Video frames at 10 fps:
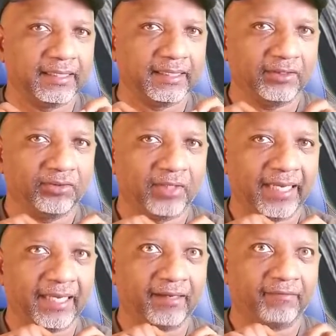you'll
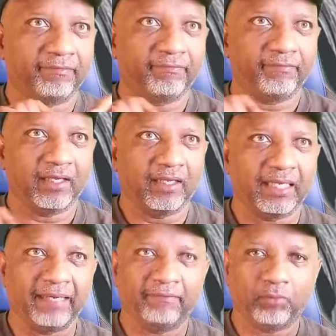have
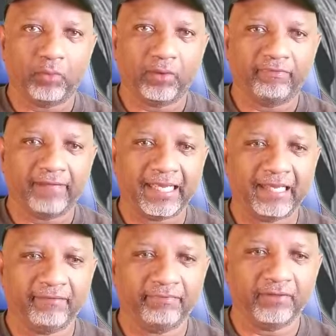like 4 to
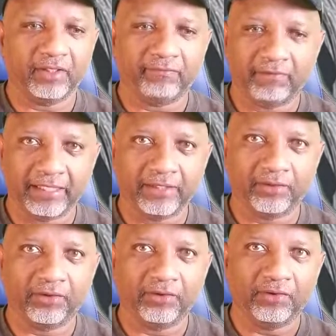5 foot of
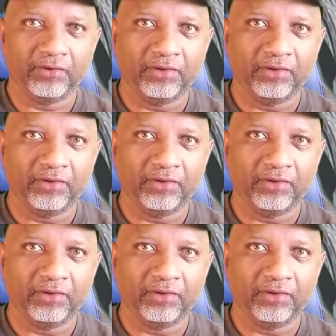leader,